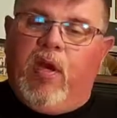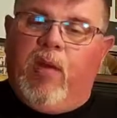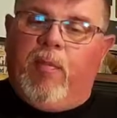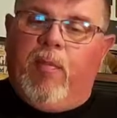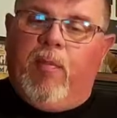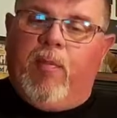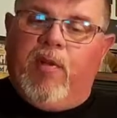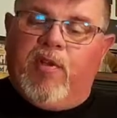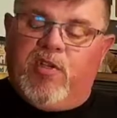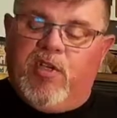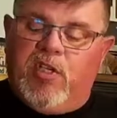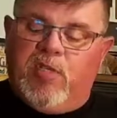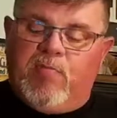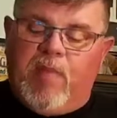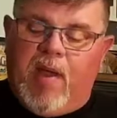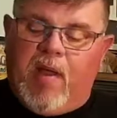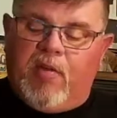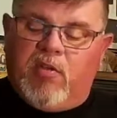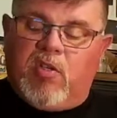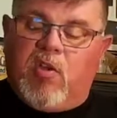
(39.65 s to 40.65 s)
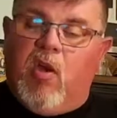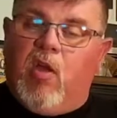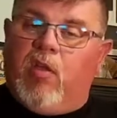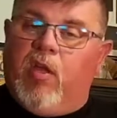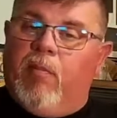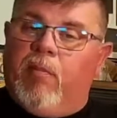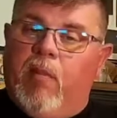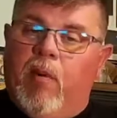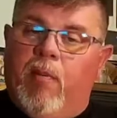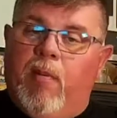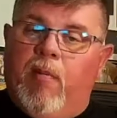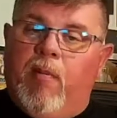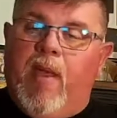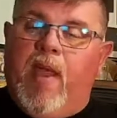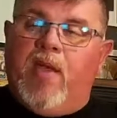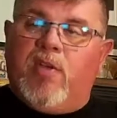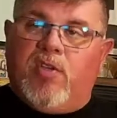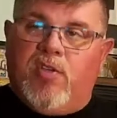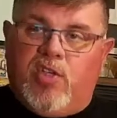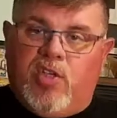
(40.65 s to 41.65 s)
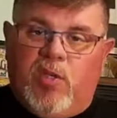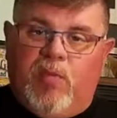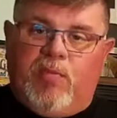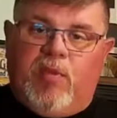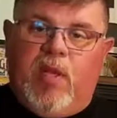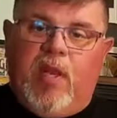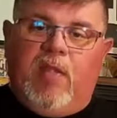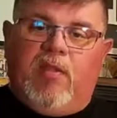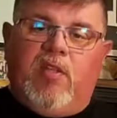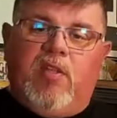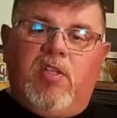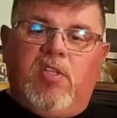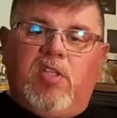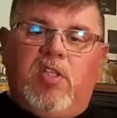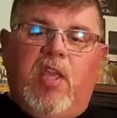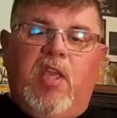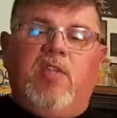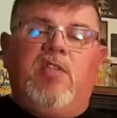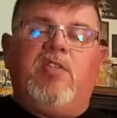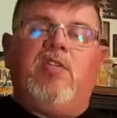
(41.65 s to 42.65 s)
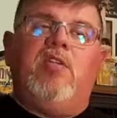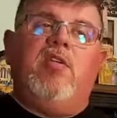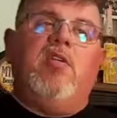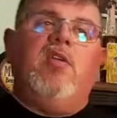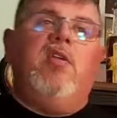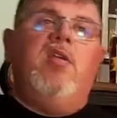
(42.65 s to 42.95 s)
up a bunch of these bottles calling it Bourbon Mash and shipped it out to the States.